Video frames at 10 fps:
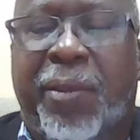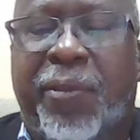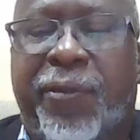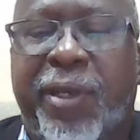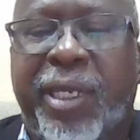
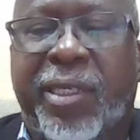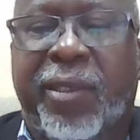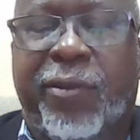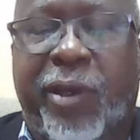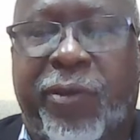for
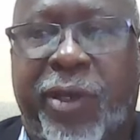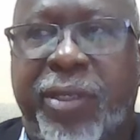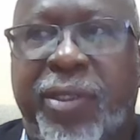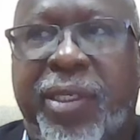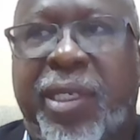ease of
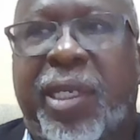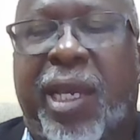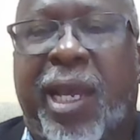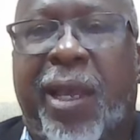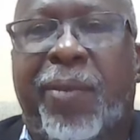reference.
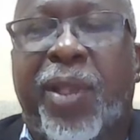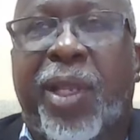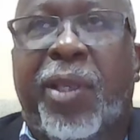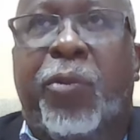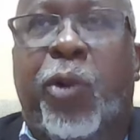
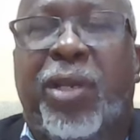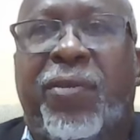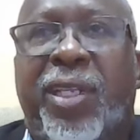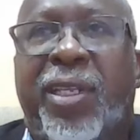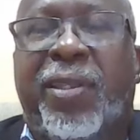One
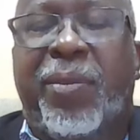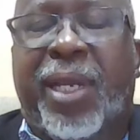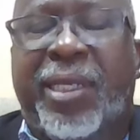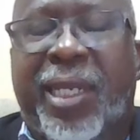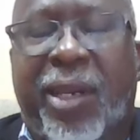of the
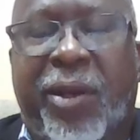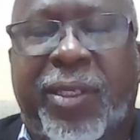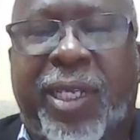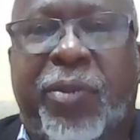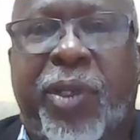thematic
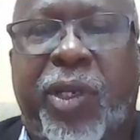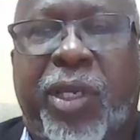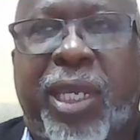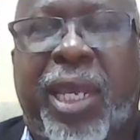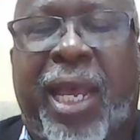areas that we're
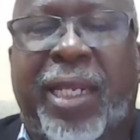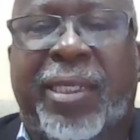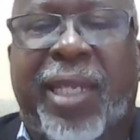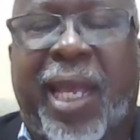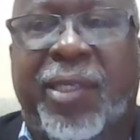looking
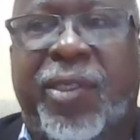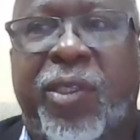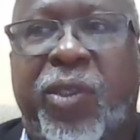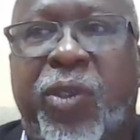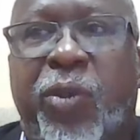at has
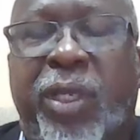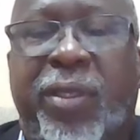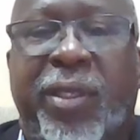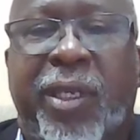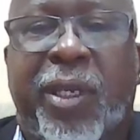to do
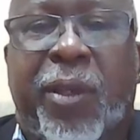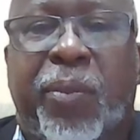with